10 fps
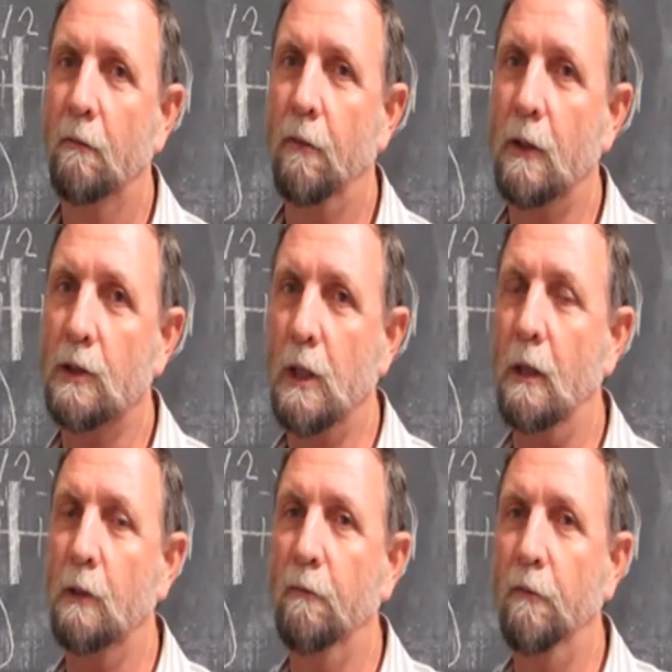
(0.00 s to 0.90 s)
for a
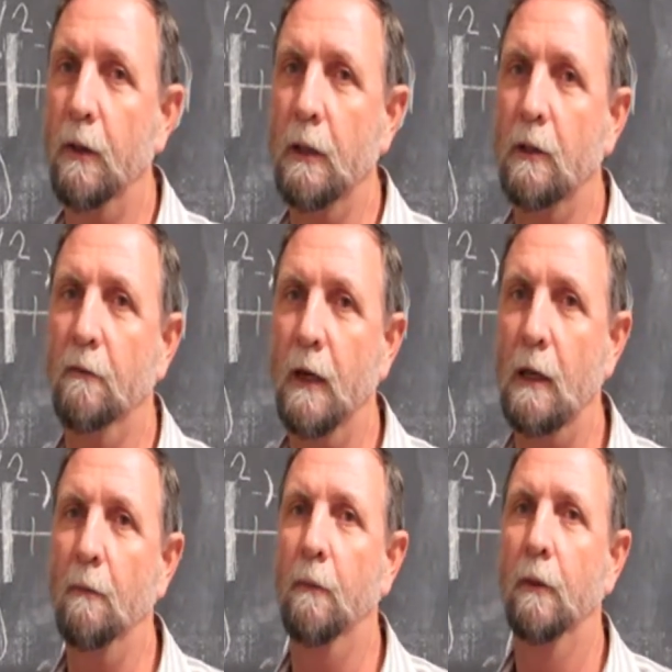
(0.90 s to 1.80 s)
child to fully
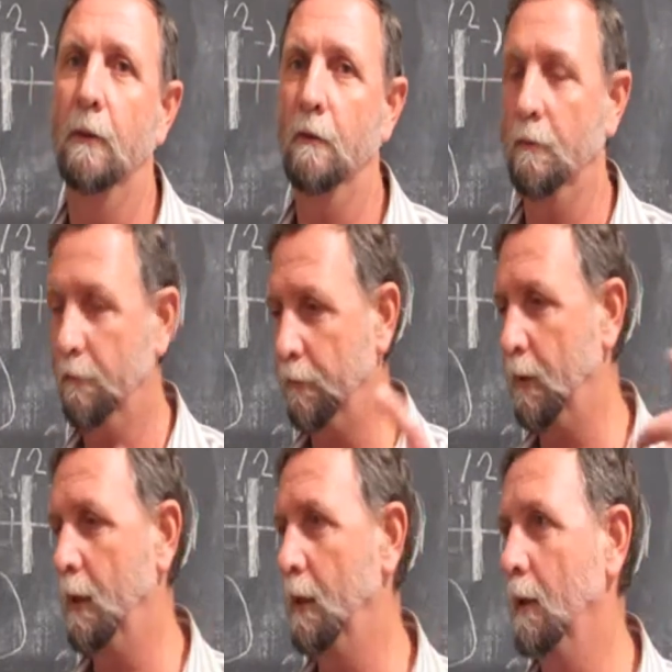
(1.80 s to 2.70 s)
develop, to
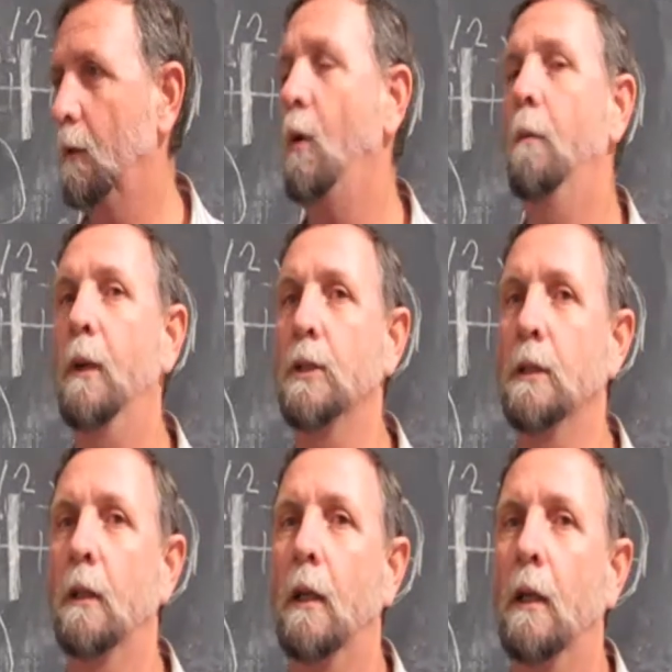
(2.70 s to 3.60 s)
fully
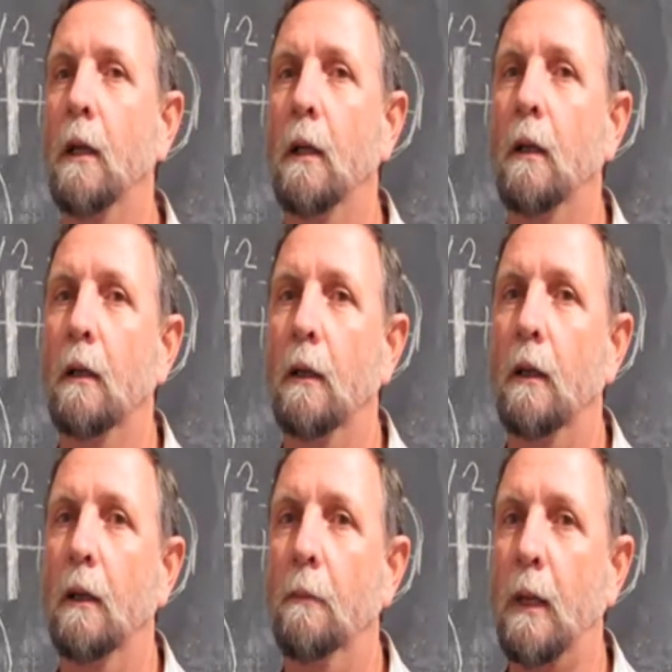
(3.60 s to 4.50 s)
accomplish
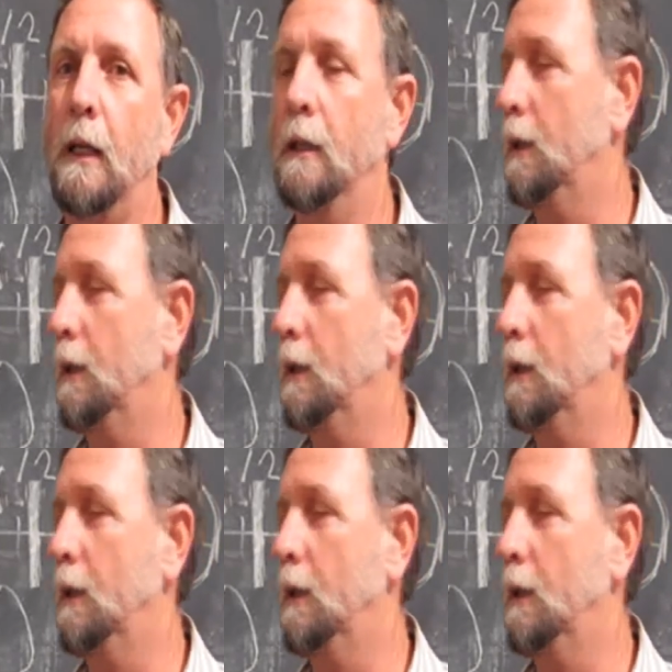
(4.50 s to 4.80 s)
brain